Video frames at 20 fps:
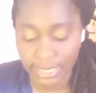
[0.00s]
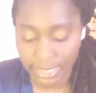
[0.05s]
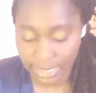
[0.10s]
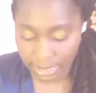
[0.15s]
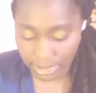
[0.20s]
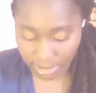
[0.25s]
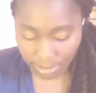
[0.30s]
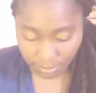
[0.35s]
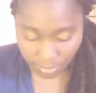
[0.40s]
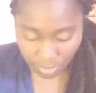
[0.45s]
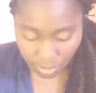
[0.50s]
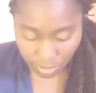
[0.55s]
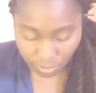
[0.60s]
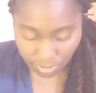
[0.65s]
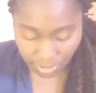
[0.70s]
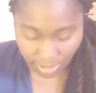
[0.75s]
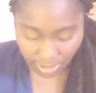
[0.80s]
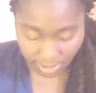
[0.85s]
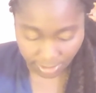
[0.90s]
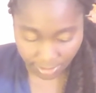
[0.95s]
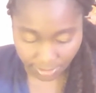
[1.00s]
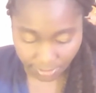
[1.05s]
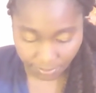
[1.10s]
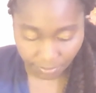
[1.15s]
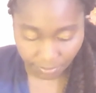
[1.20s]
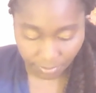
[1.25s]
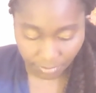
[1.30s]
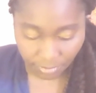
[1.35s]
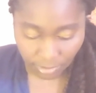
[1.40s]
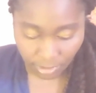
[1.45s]
healing music.
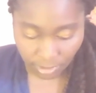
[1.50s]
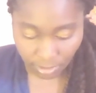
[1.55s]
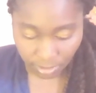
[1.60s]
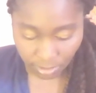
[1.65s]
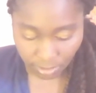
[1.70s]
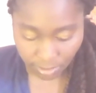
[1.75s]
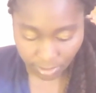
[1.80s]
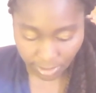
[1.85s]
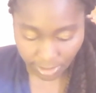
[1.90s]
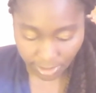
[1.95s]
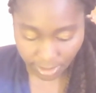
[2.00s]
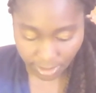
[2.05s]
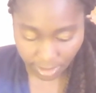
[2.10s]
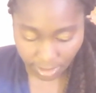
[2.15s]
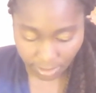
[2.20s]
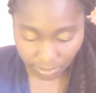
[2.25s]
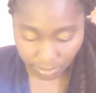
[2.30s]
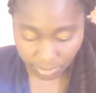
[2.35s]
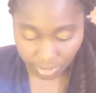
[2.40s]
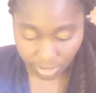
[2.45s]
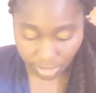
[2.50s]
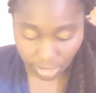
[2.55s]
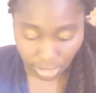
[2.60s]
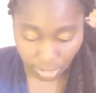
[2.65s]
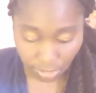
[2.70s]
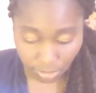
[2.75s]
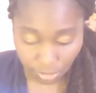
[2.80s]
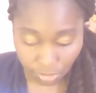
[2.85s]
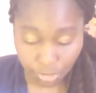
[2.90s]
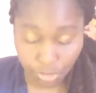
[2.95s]
Okay, I will tell
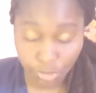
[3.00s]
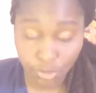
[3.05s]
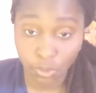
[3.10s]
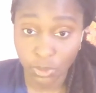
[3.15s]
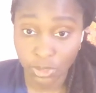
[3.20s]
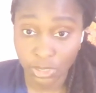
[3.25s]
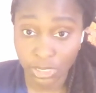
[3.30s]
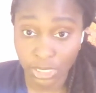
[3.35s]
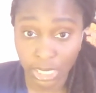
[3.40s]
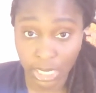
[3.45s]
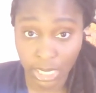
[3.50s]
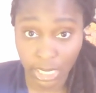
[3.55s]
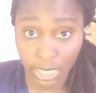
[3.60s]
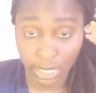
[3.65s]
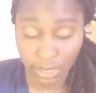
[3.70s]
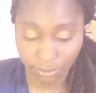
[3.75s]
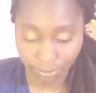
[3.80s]
you shortly.